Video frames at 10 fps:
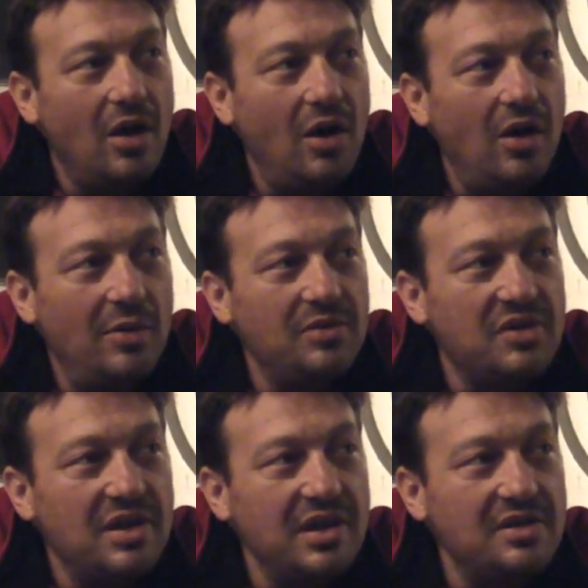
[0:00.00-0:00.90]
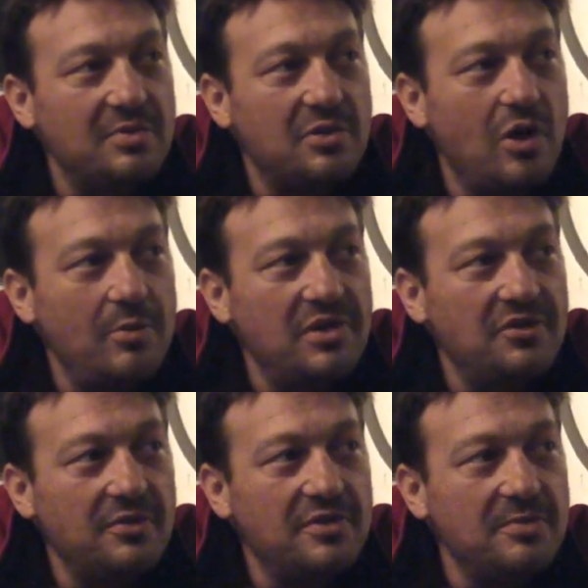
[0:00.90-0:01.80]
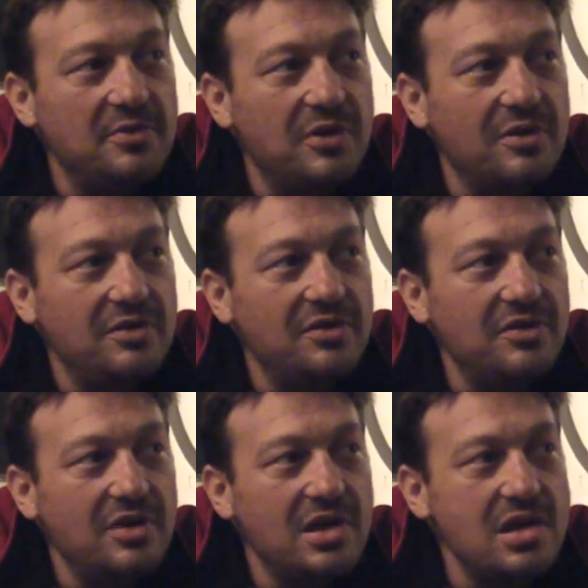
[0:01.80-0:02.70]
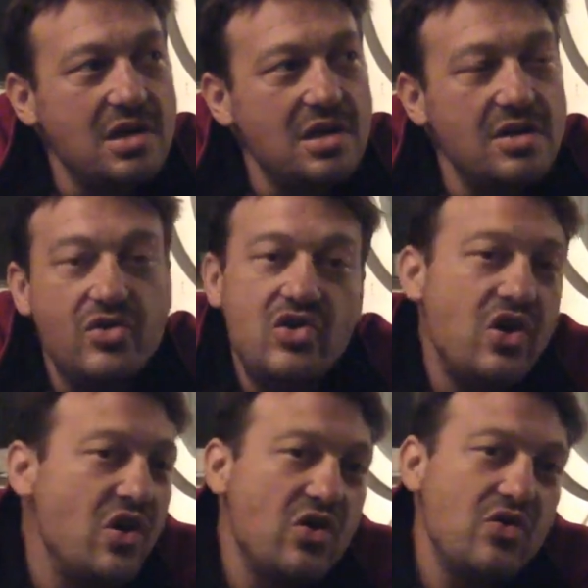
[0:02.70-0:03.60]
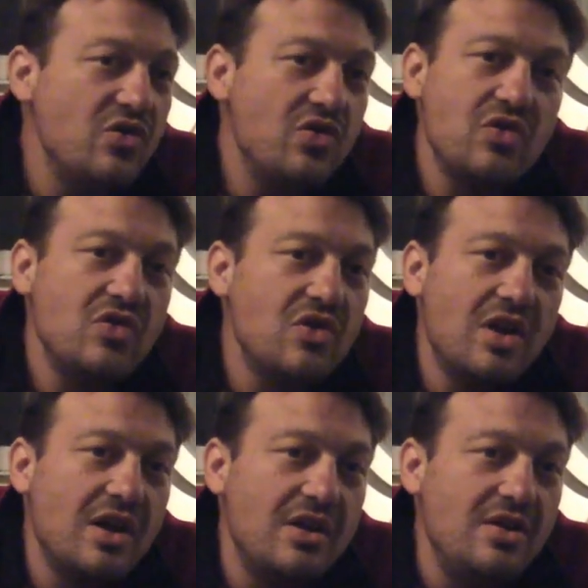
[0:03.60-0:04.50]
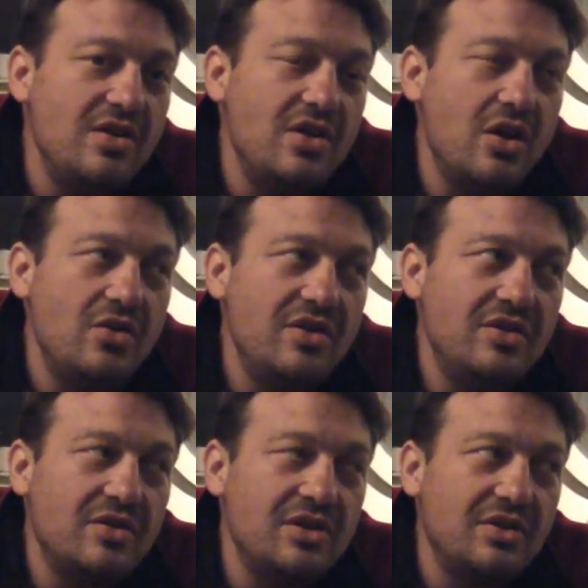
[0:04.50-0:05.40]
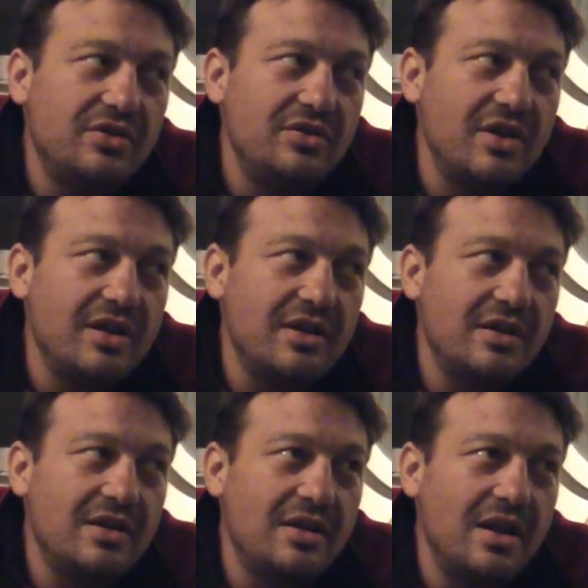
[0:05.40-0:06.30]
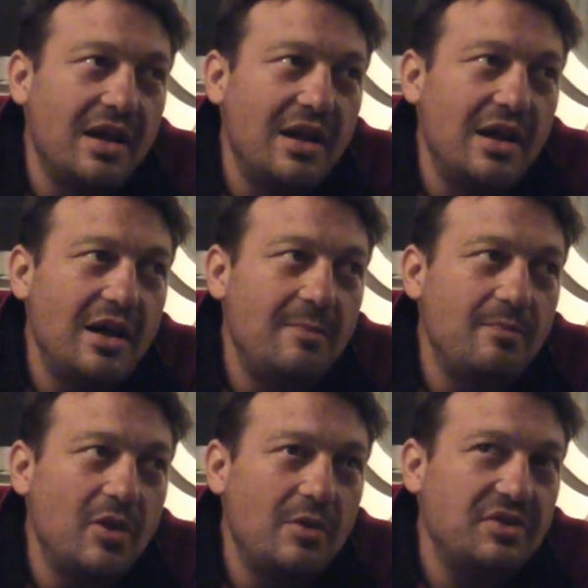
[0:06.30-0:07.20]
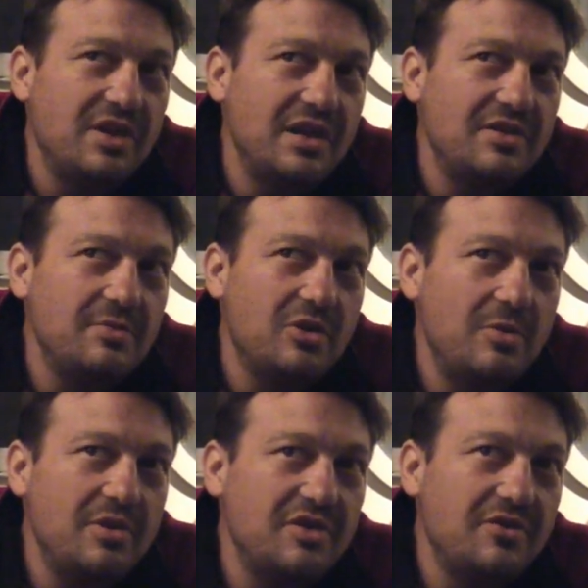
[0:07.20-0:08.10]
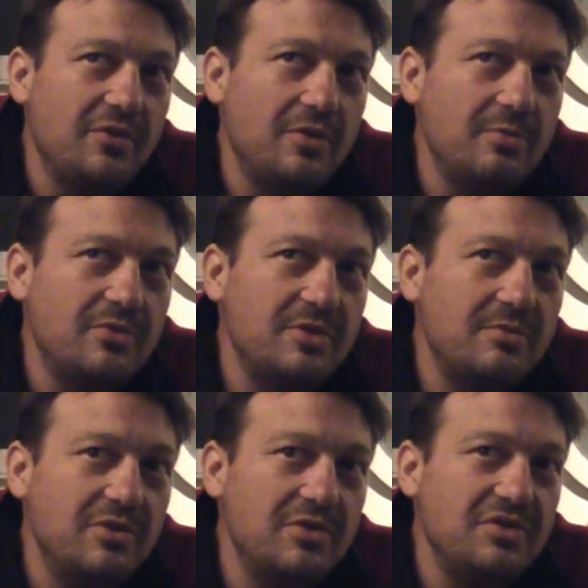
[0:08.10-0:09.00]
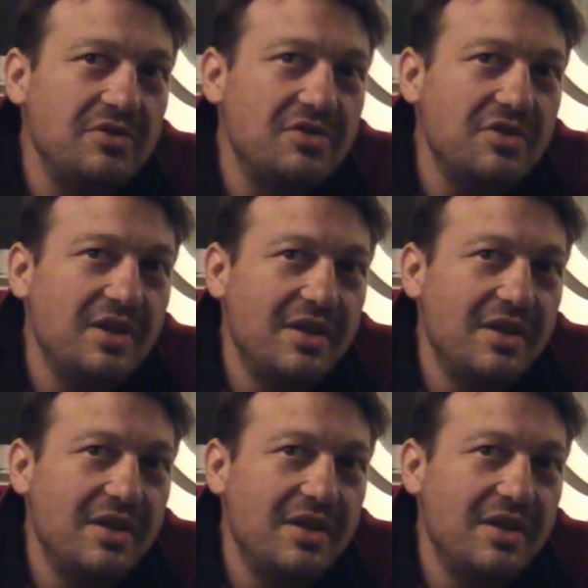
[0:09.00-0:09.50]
was going to get some comments from some doctors. No, they're not going to do that. I was going to get some comments from some nurses.